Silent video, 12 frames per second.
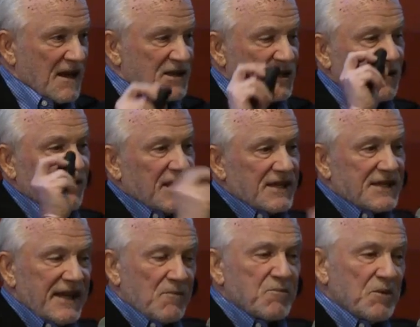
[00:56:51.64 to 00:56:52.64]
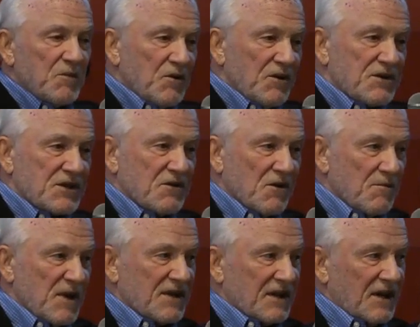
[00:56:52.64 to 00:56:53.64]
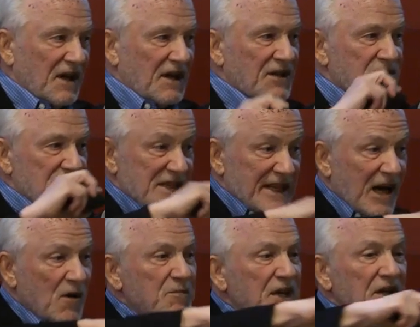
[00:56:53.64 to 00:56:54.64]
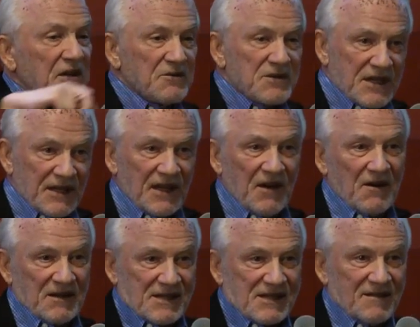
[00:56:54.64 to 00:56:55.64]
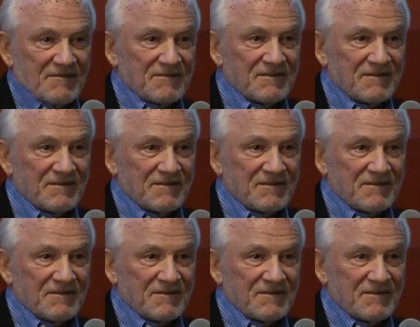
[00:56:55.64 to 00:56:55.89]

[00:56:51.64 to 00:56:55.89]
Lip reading: So this Net Promoter Score methodology is now being used in the arts.